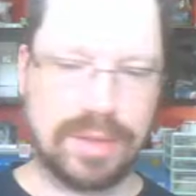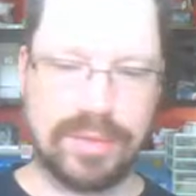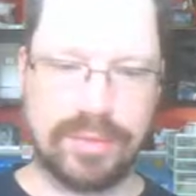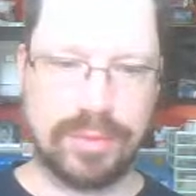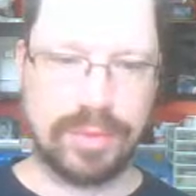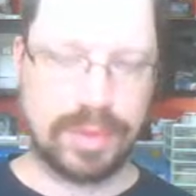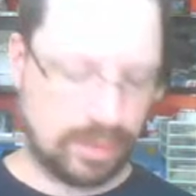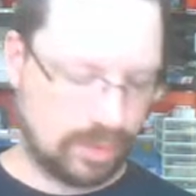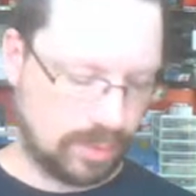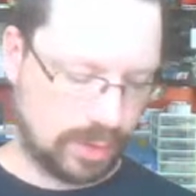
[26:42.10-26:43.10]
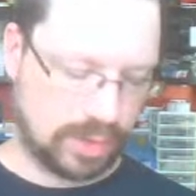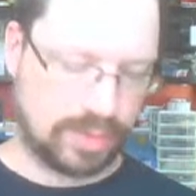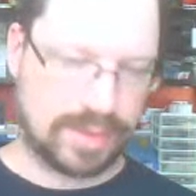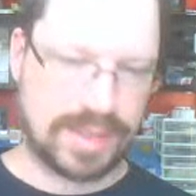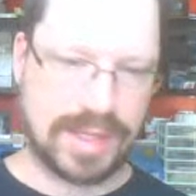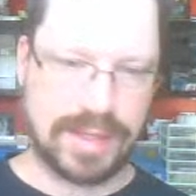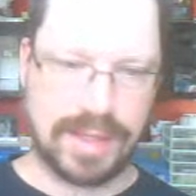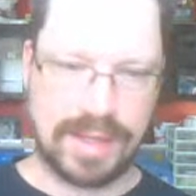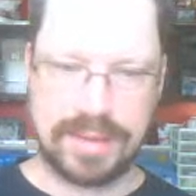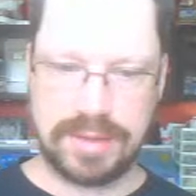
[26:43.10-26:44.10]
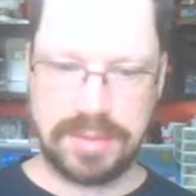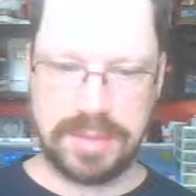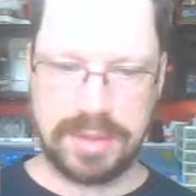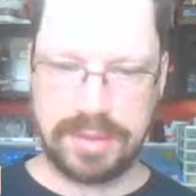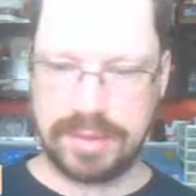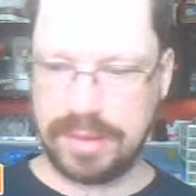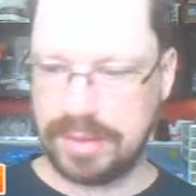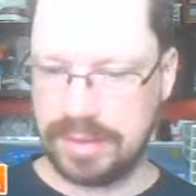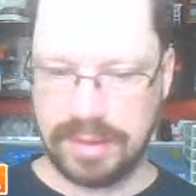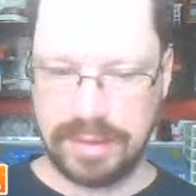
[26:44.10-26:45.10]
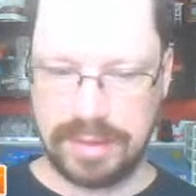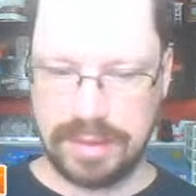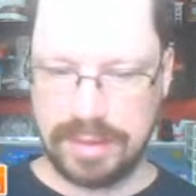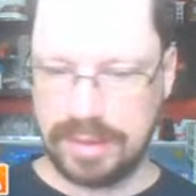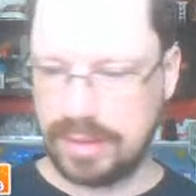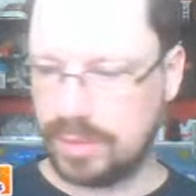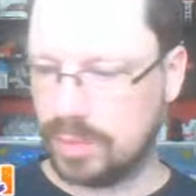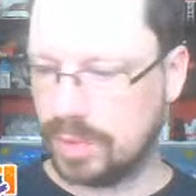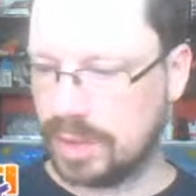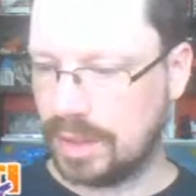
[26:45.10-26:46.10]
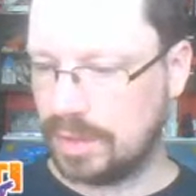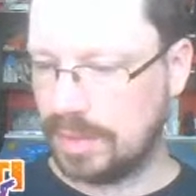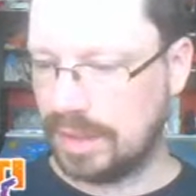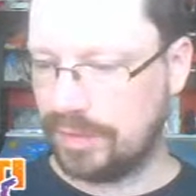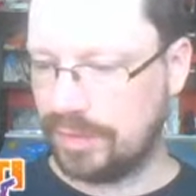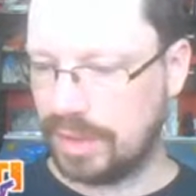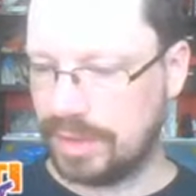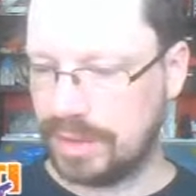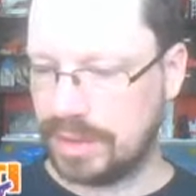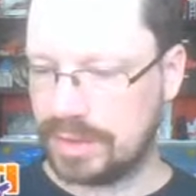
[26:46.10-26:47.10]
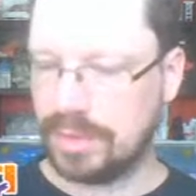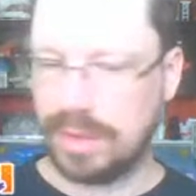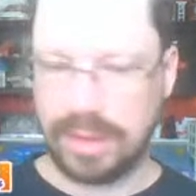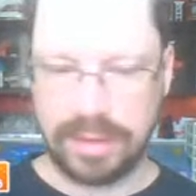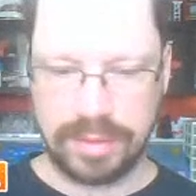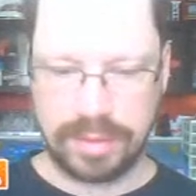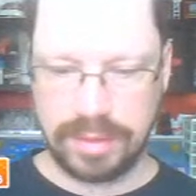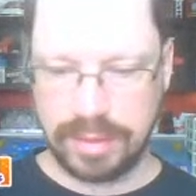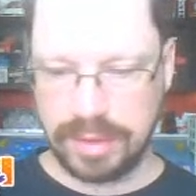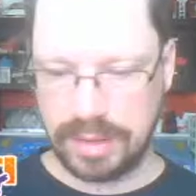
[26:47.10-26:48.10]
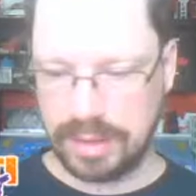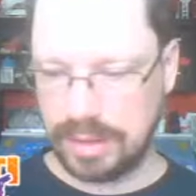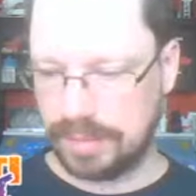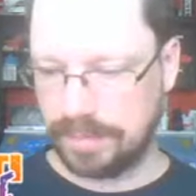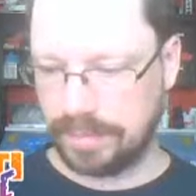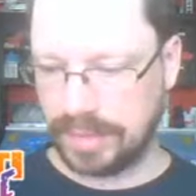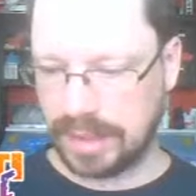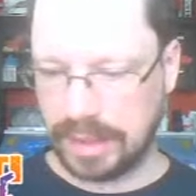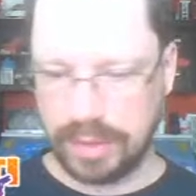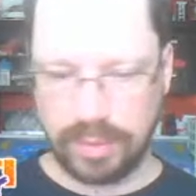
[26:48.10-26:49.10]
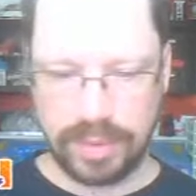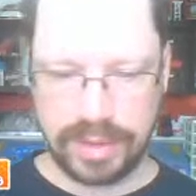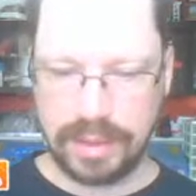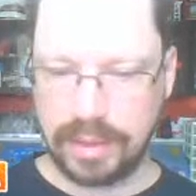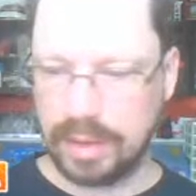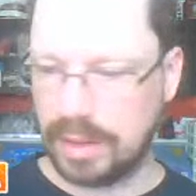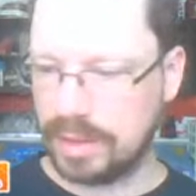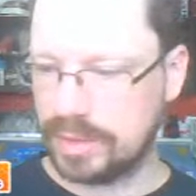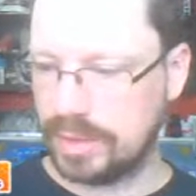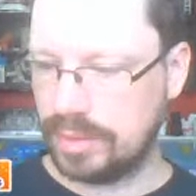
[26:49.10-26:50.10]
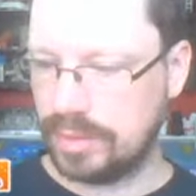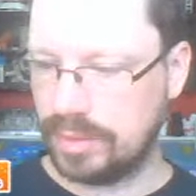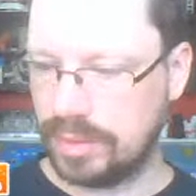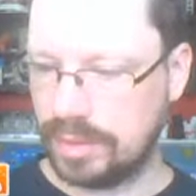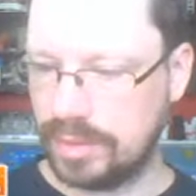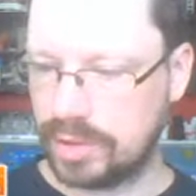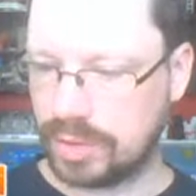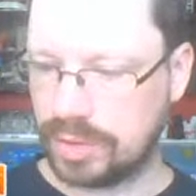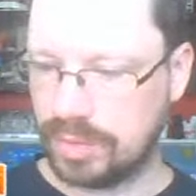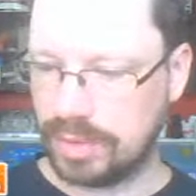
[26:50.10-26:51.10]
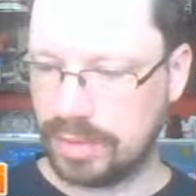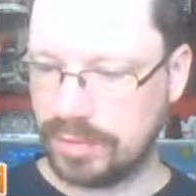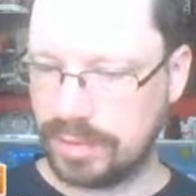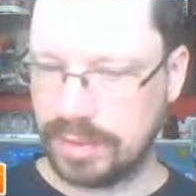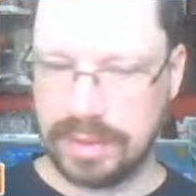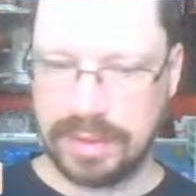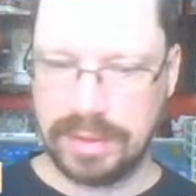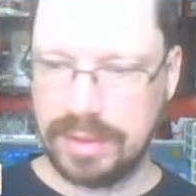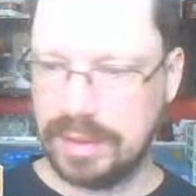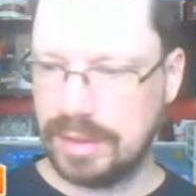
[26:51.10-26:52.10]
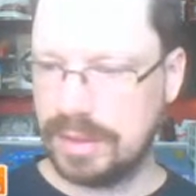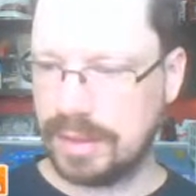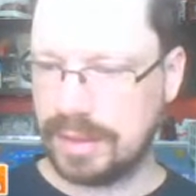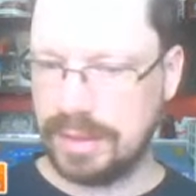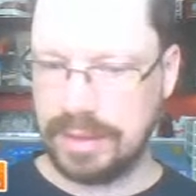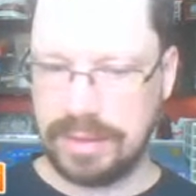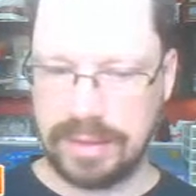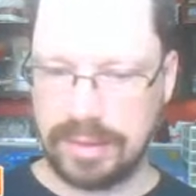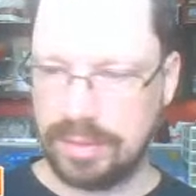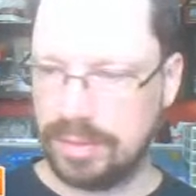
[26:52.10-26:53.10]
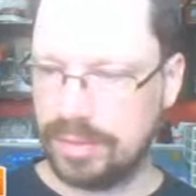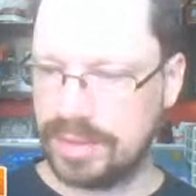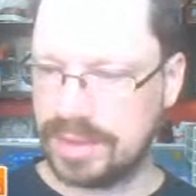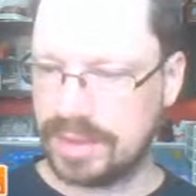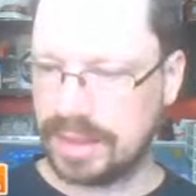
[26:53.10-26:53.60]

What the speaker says: working too much on side assets because working on the main thing takes so long. I don't want to get lost into a jungle of tiny little side